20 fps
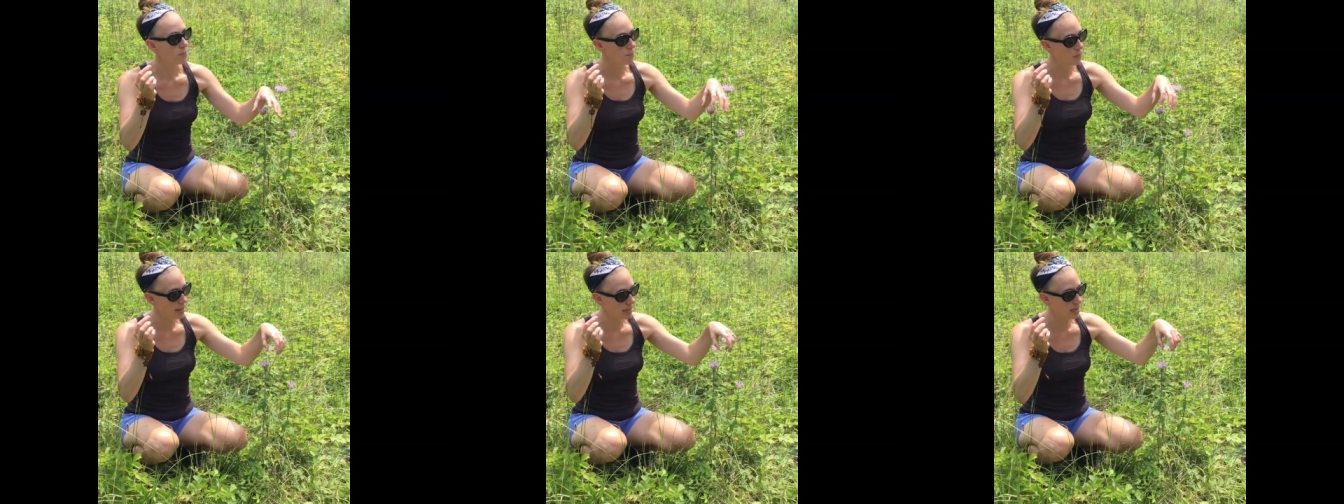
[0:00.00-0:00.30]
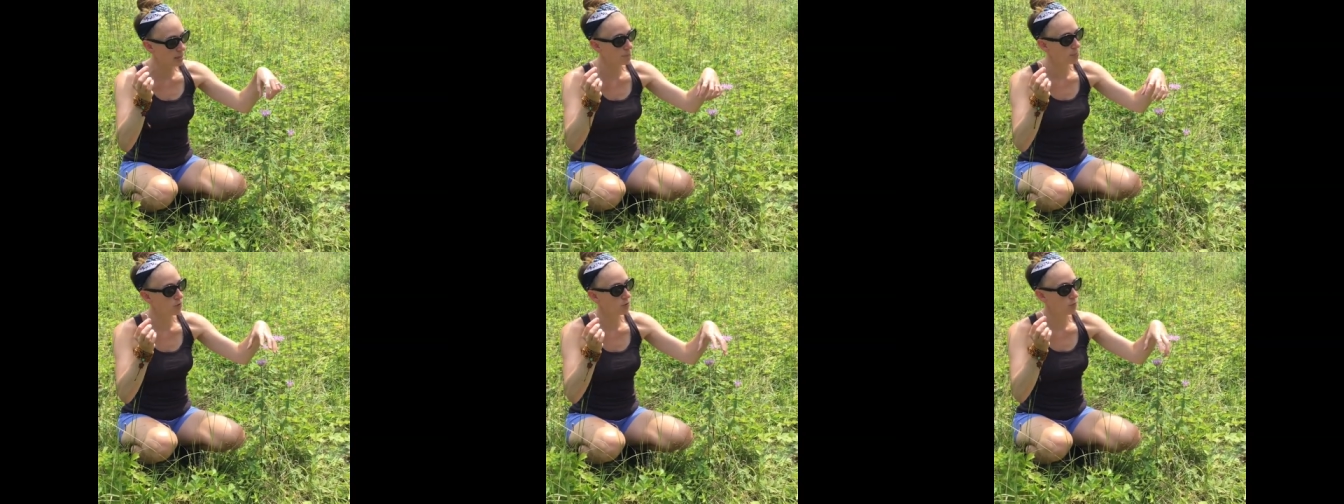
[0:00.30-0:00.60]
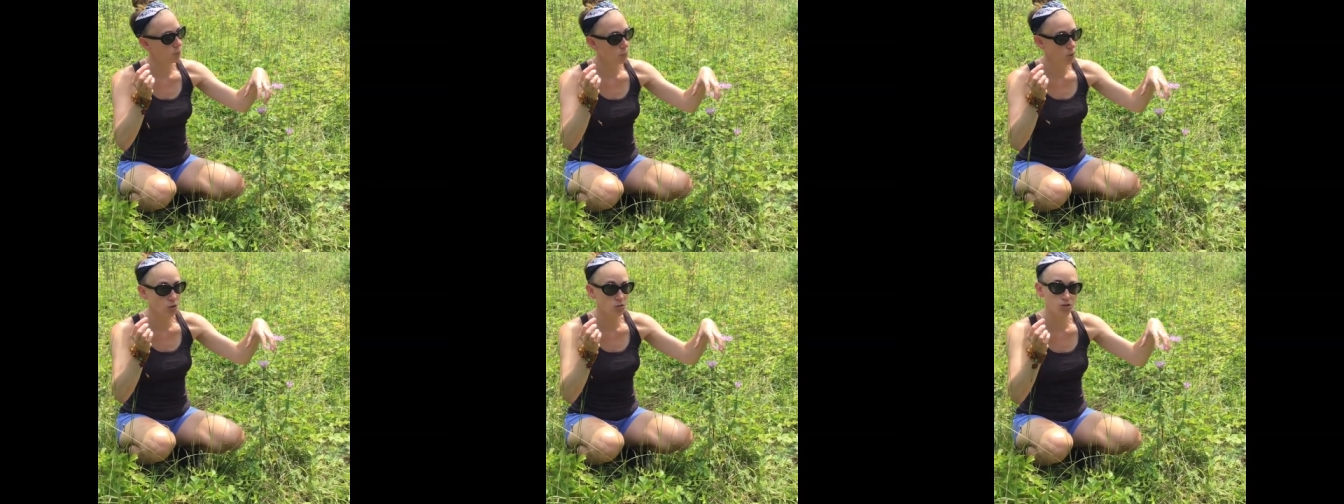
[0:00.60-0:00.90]
made up
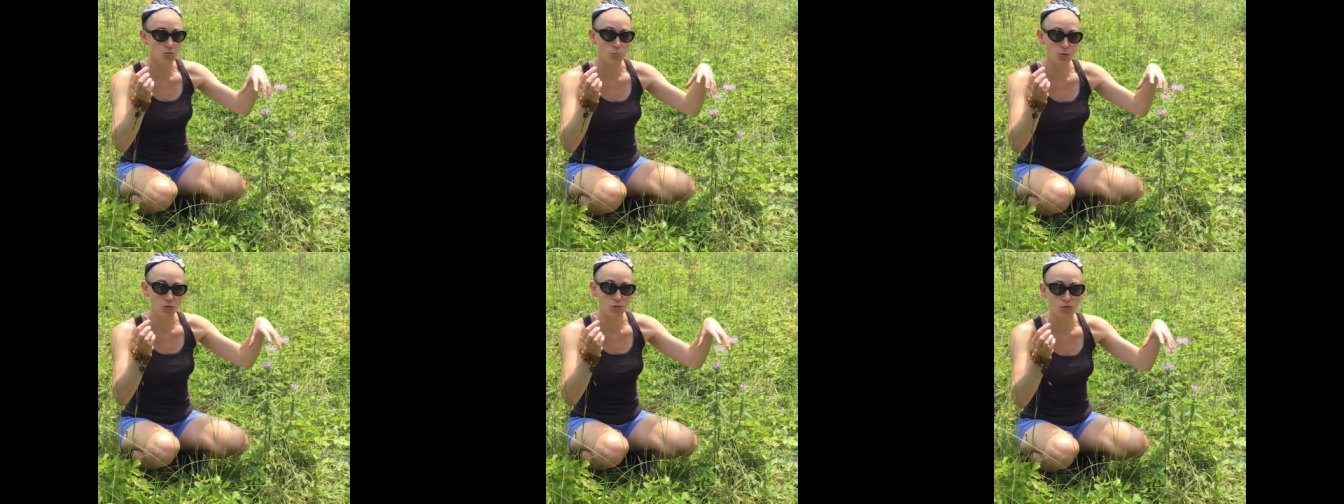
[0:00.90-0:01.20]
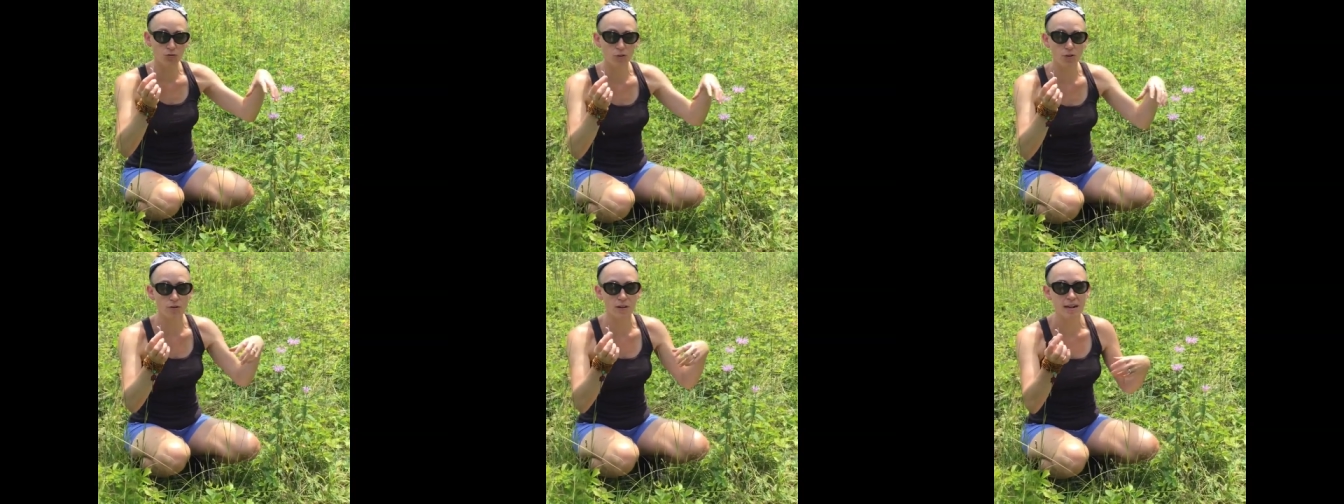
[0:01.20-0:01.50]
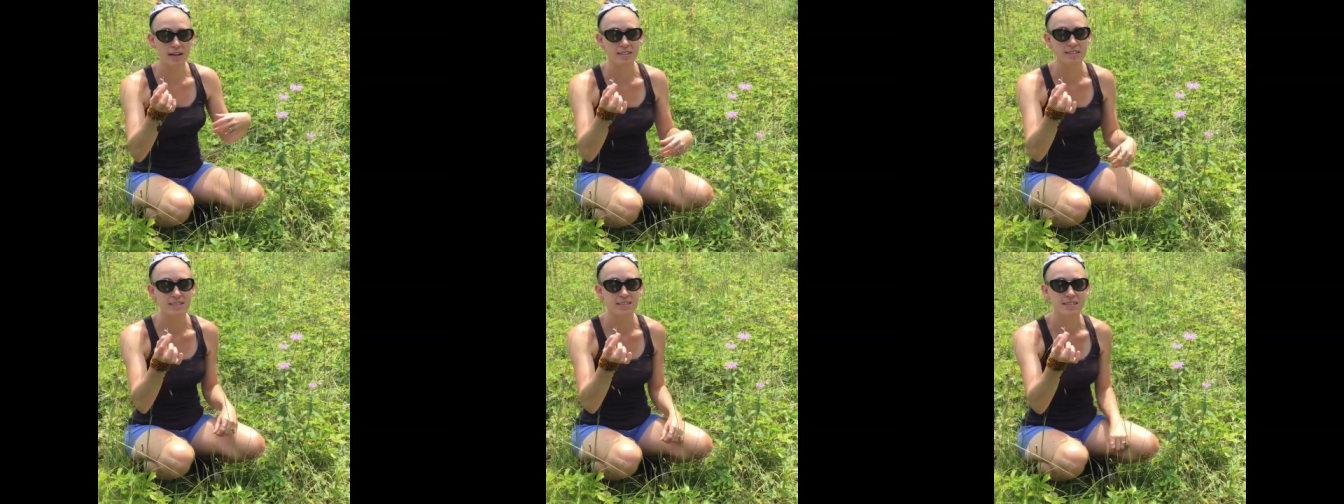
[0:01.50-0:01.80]
of multiple
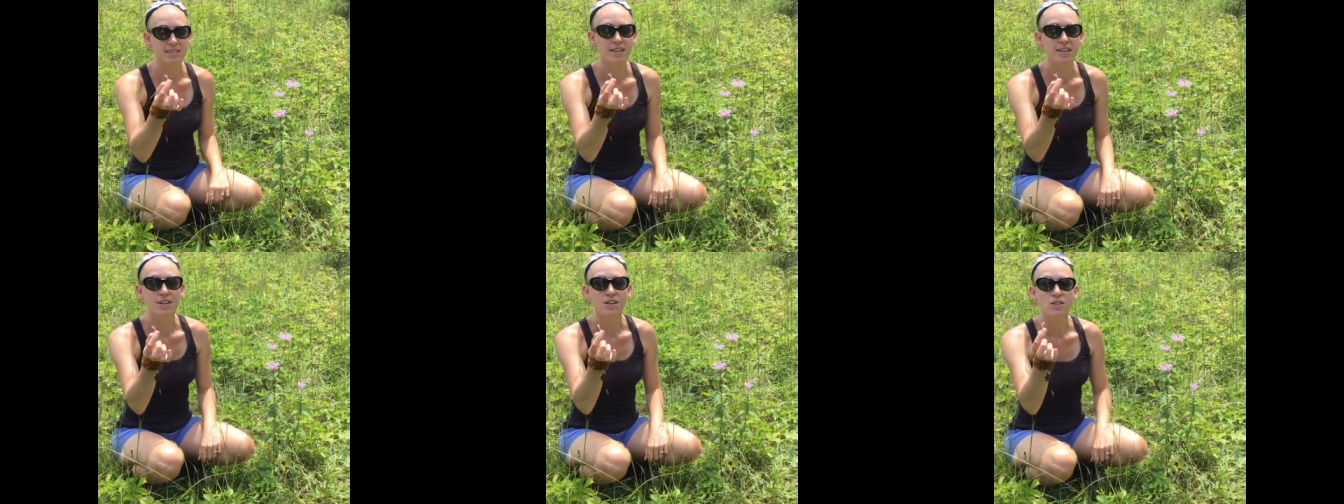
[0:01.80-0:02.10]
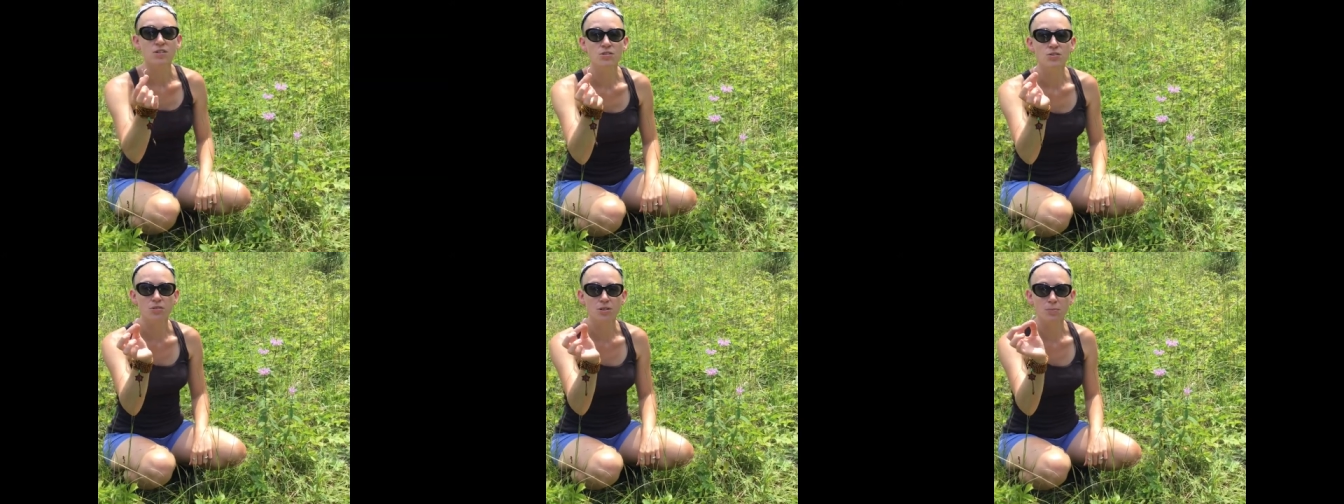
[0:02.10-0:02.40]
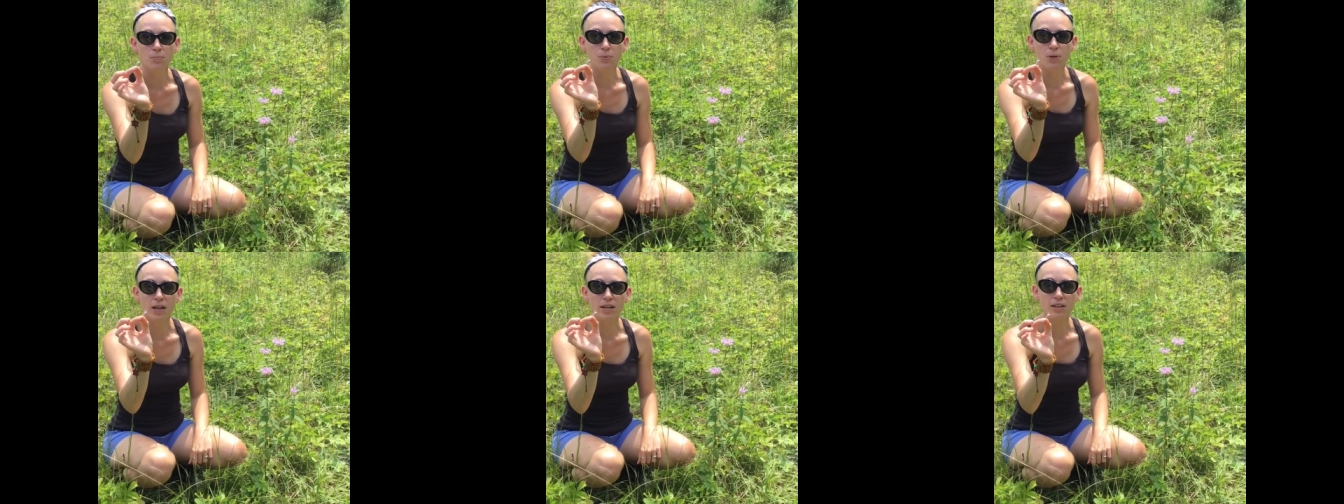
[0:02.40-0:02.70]
florets. You
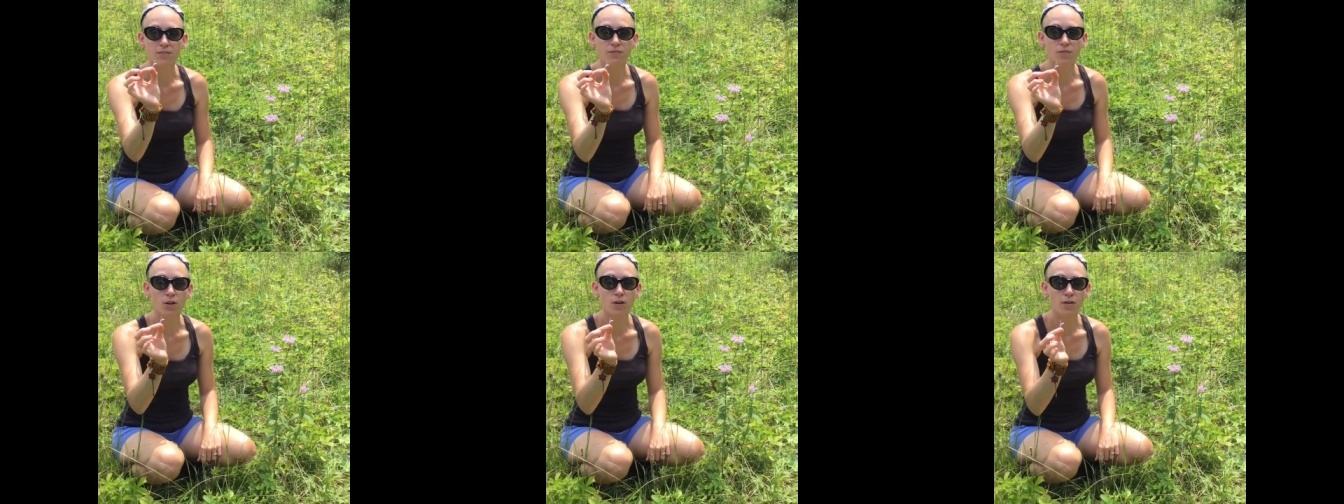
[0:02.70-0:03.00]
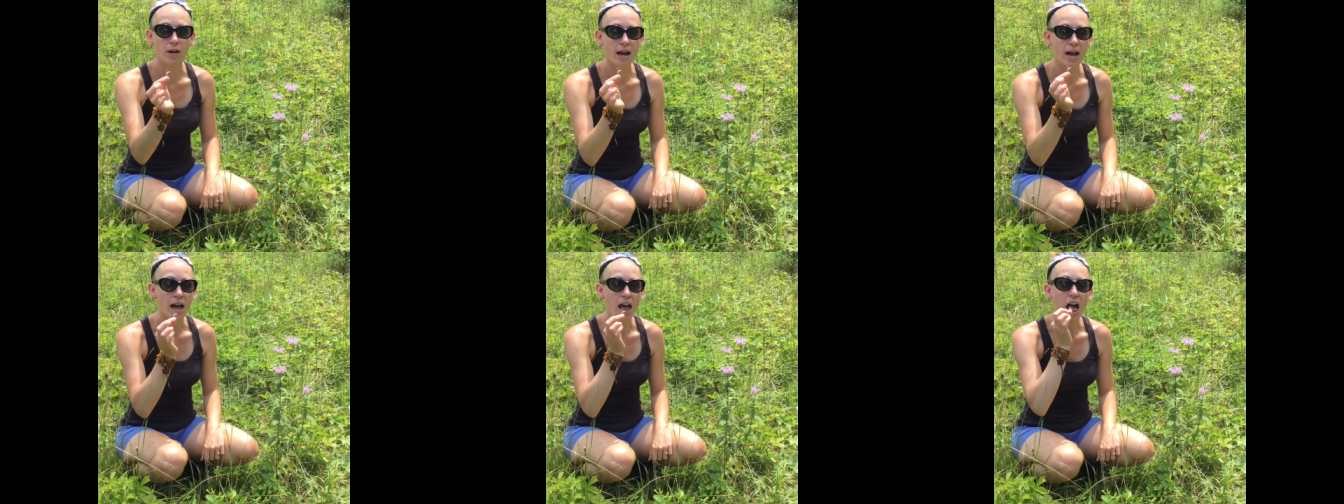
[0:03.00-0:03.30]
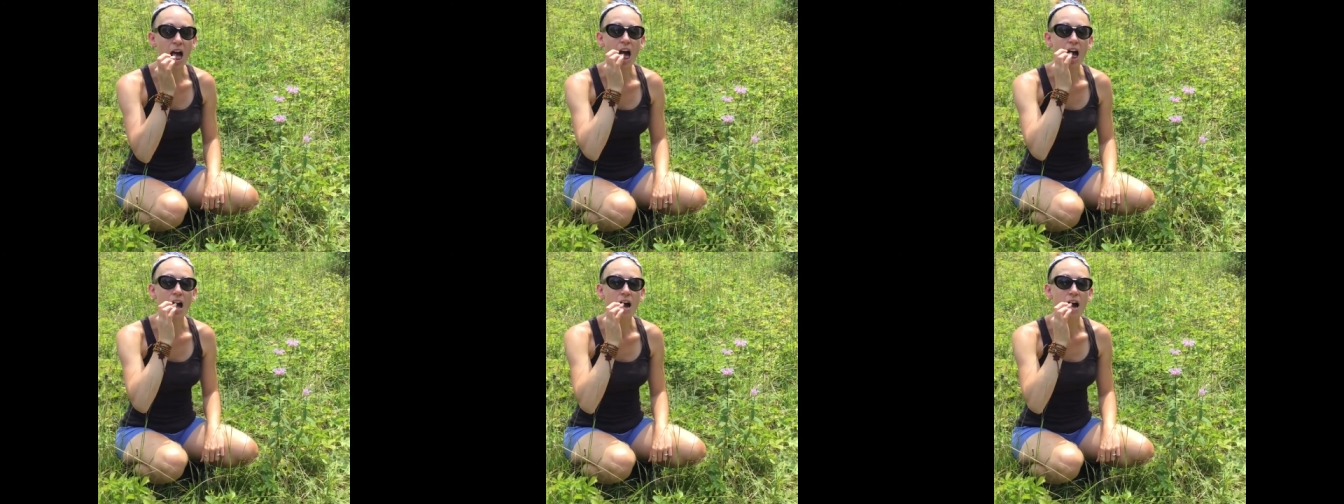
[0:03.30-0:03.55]
can pluck a floret,